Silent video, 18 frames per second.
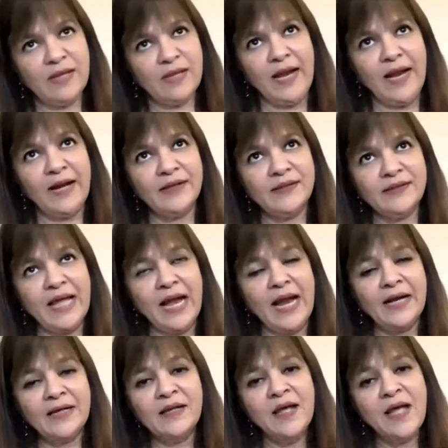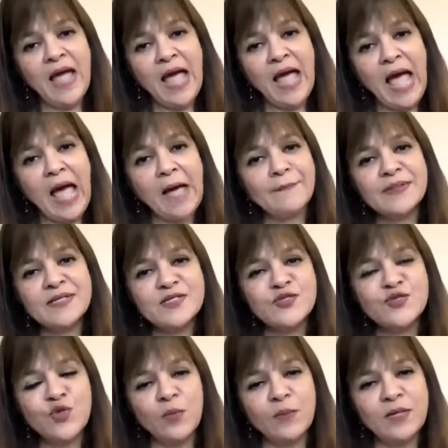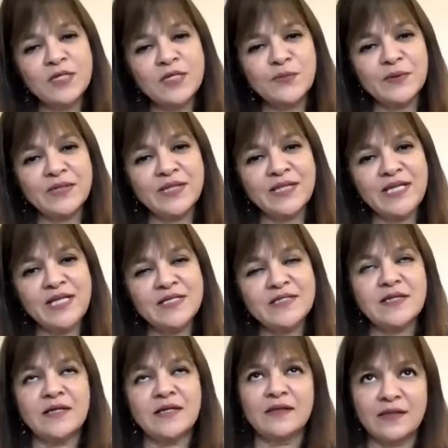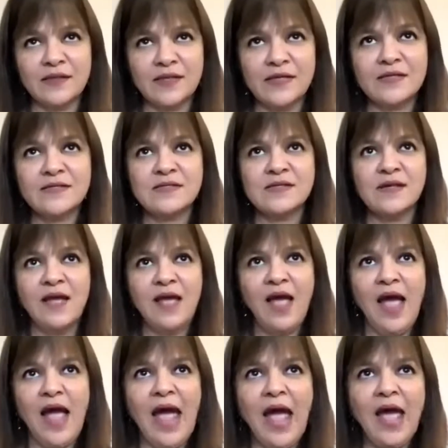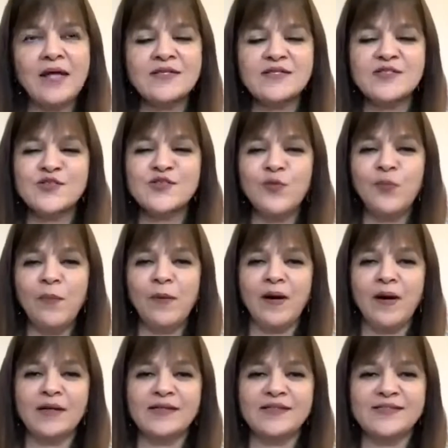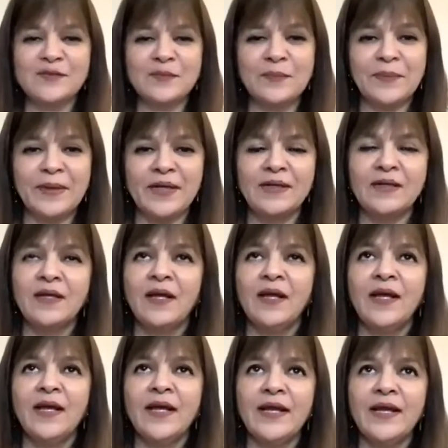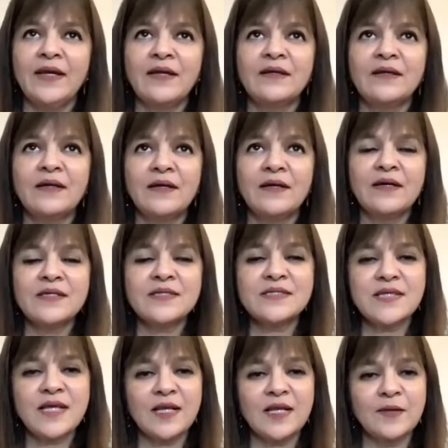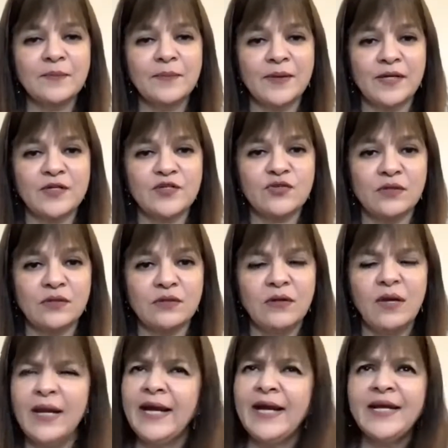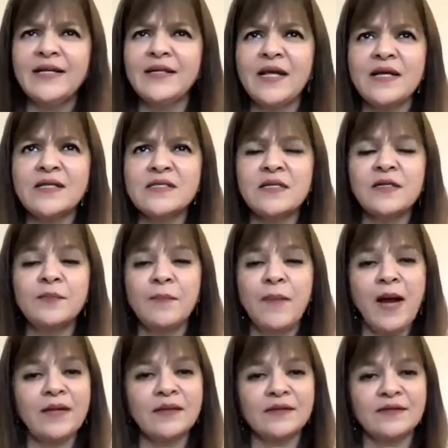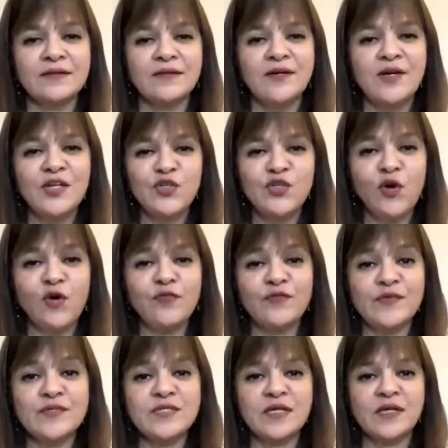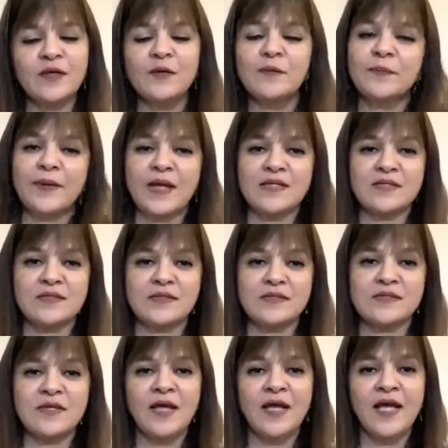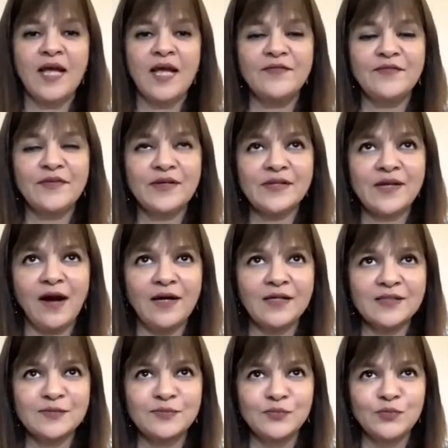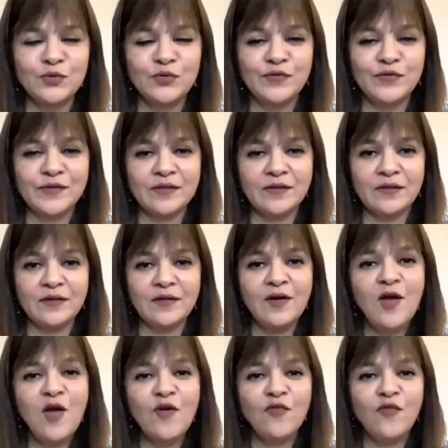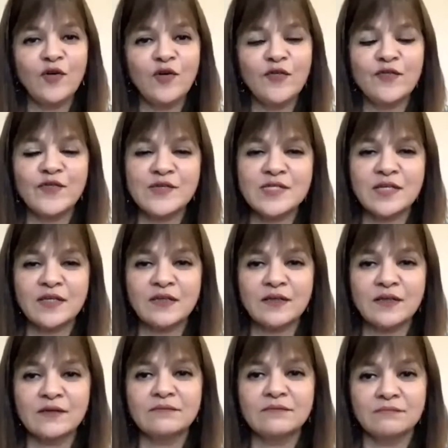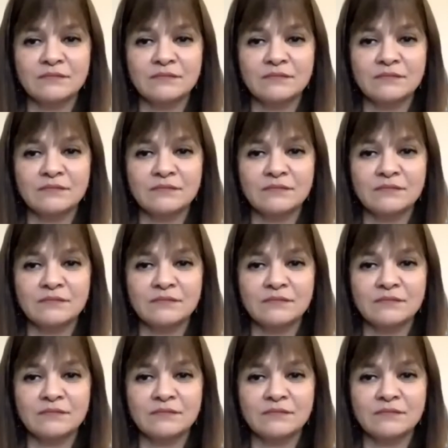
And that happens so much with ease and grace as you participate in a celebration. It doesn't matter your physical presence, if it can't move here for a physical,